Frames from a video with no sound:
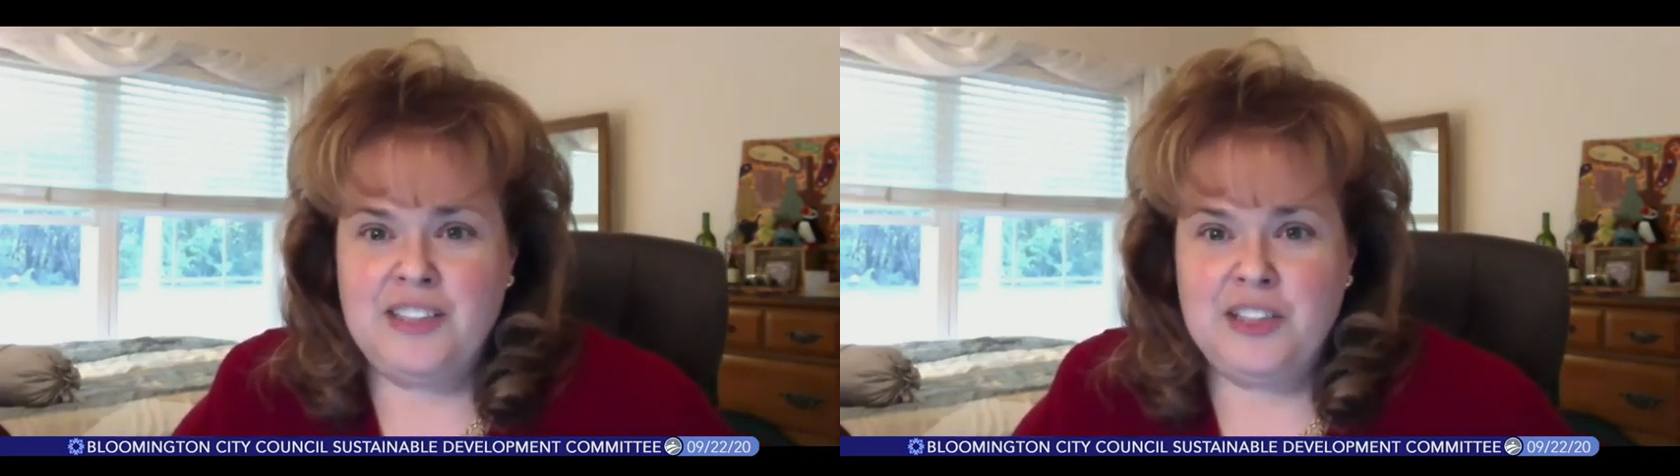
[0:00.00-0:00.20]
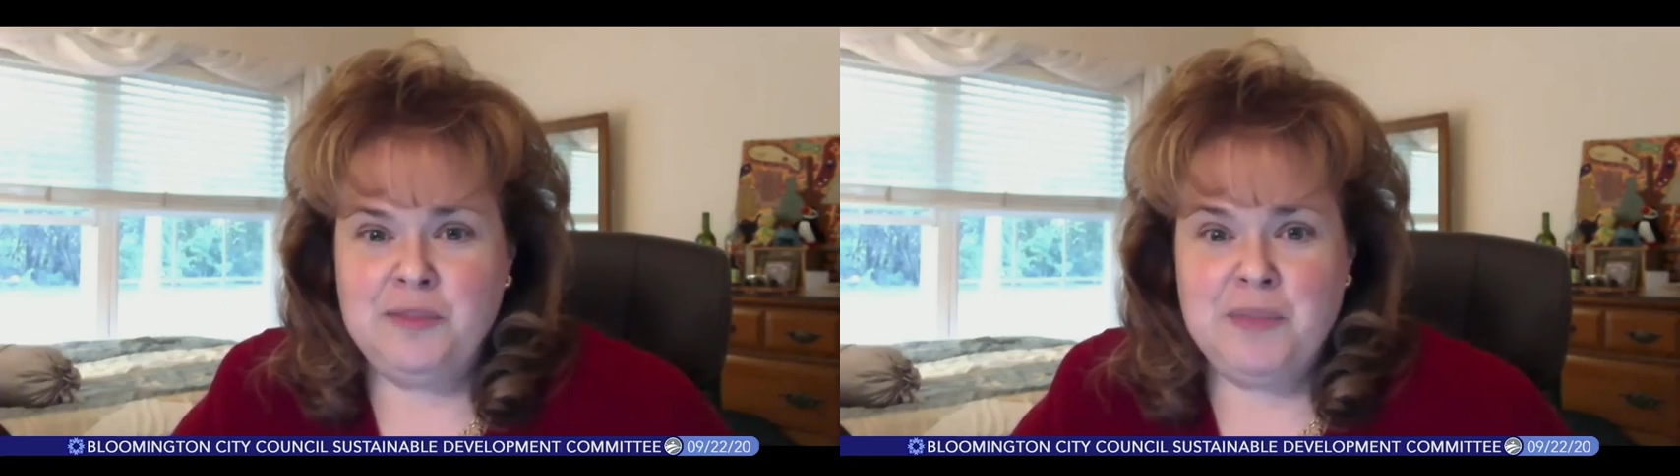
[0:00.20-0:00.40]

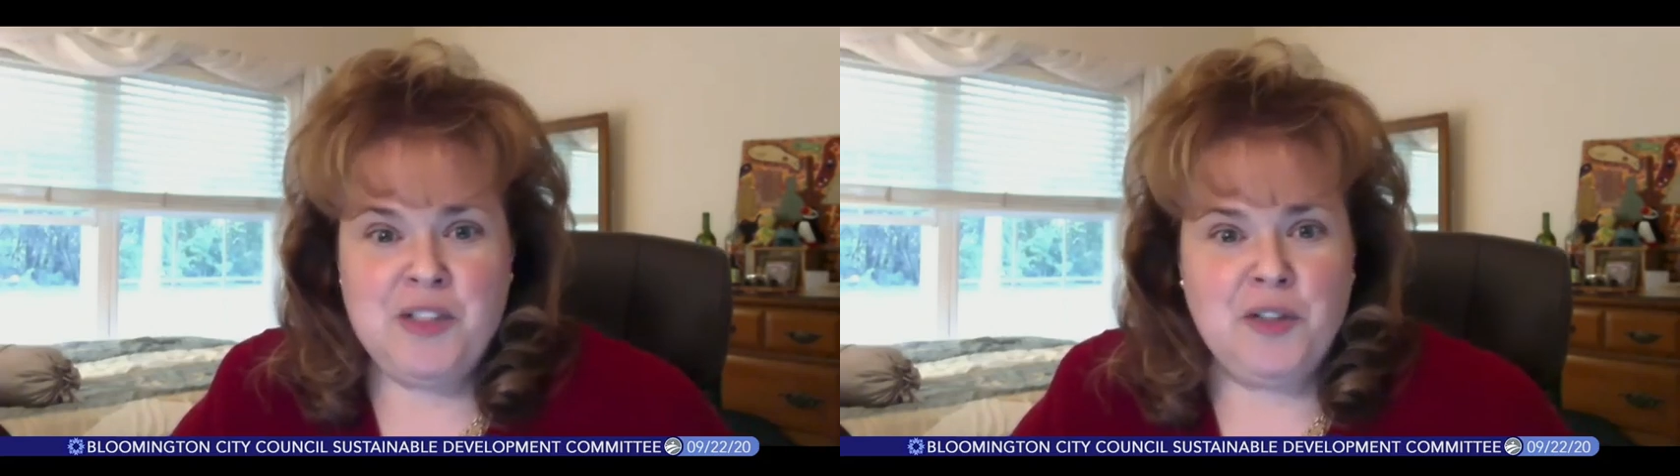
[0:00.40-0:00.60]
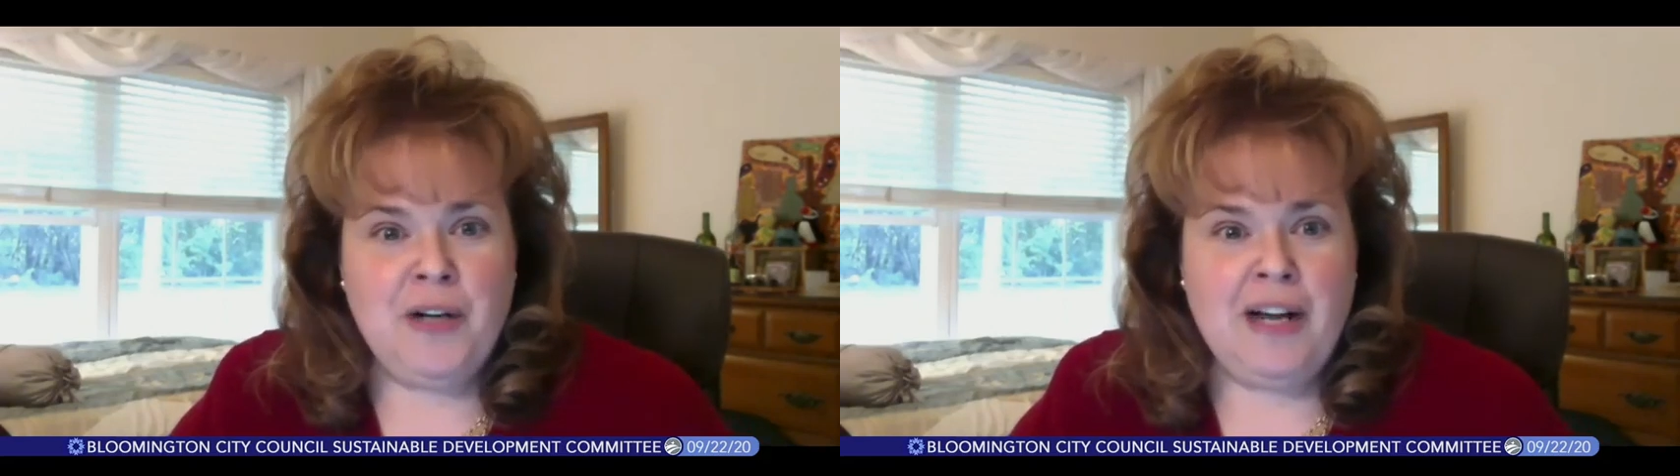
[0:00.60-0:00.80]
you,
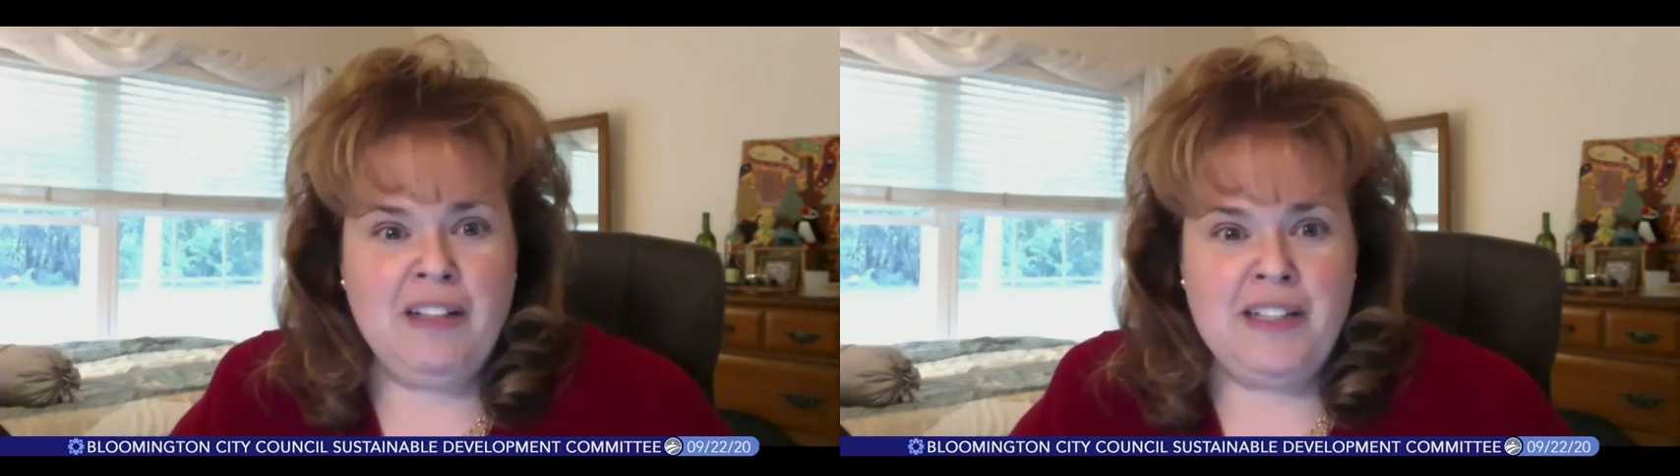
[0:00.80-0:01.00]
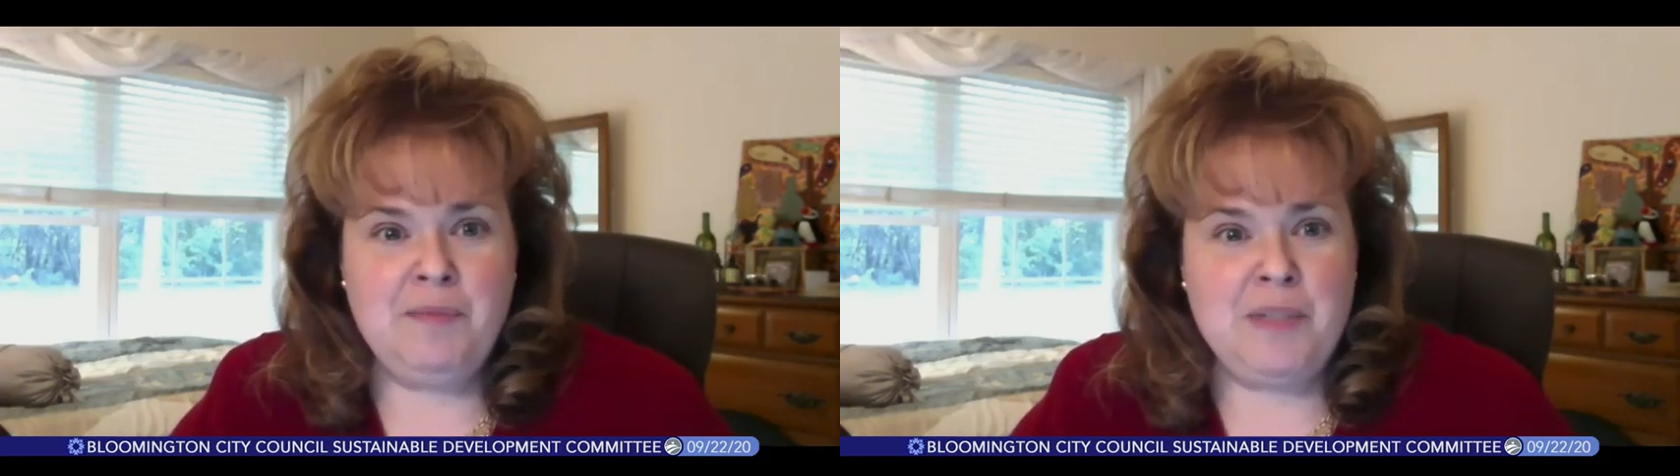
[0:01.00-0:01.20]
Mr.
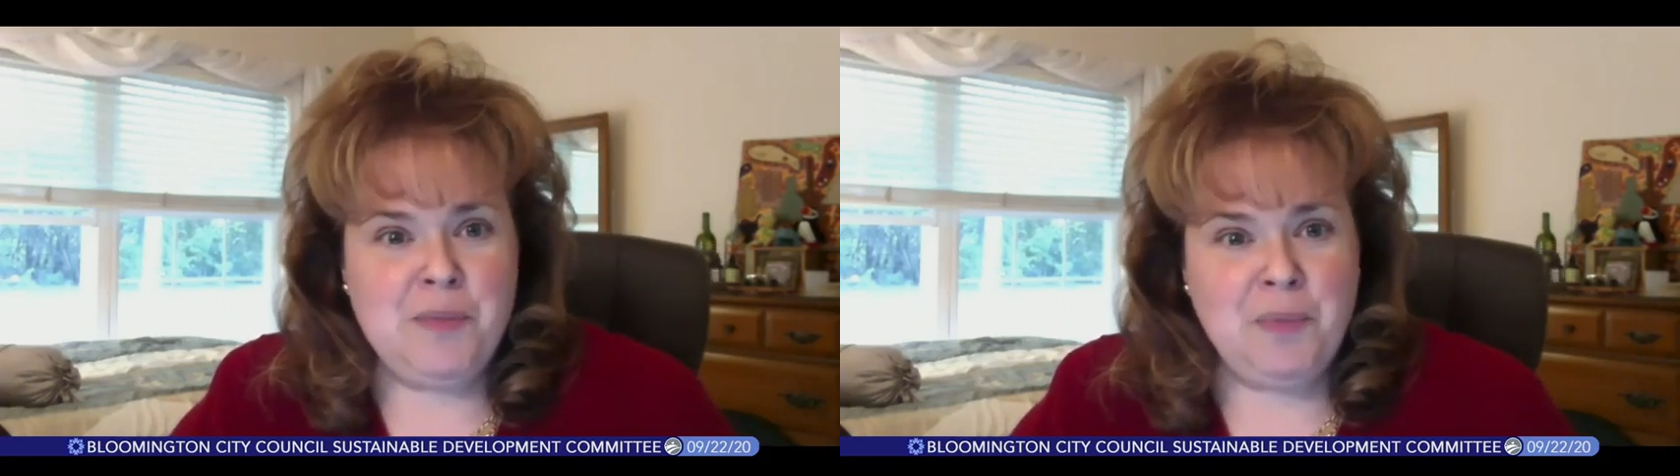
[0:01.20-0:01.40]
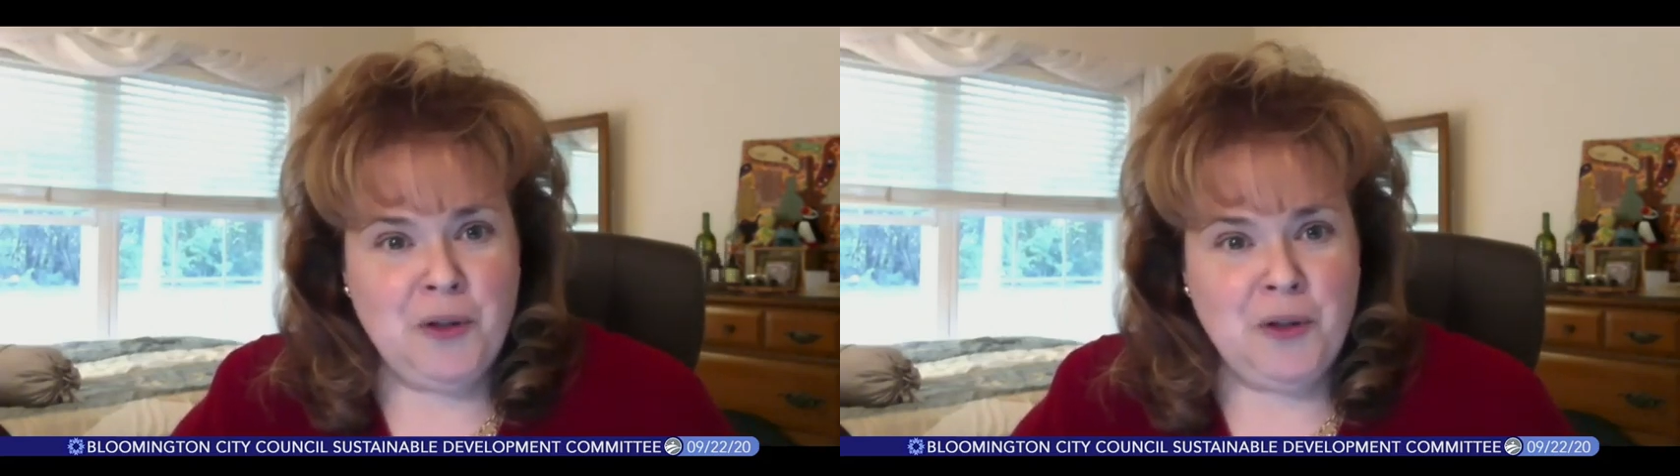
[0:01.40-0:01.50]
Crowley, Ms.